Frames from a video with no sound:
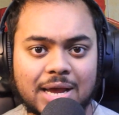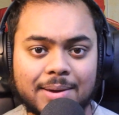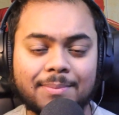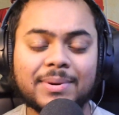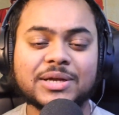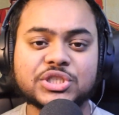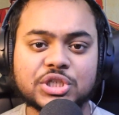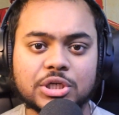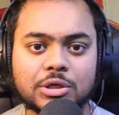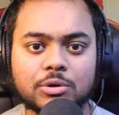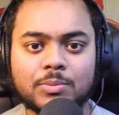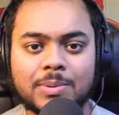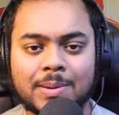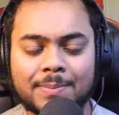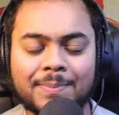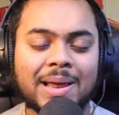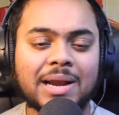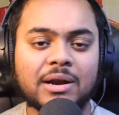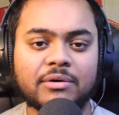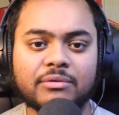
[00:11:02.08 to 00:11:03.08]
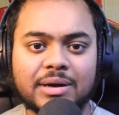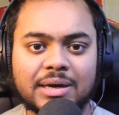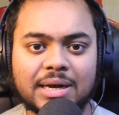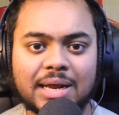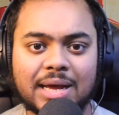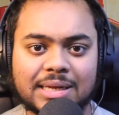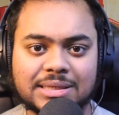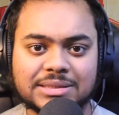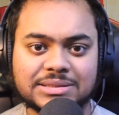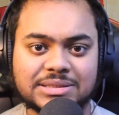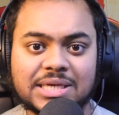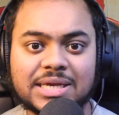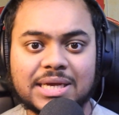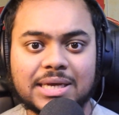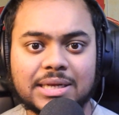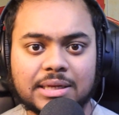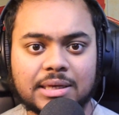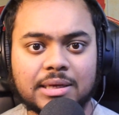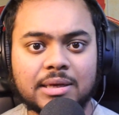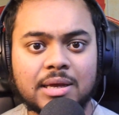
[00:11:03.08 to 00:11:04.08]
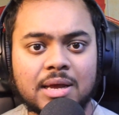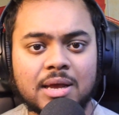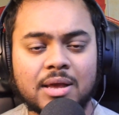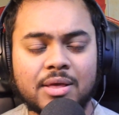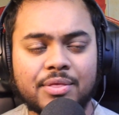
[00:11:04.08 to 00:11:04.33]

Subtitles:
I imagine it will be Bellerin and Tierney,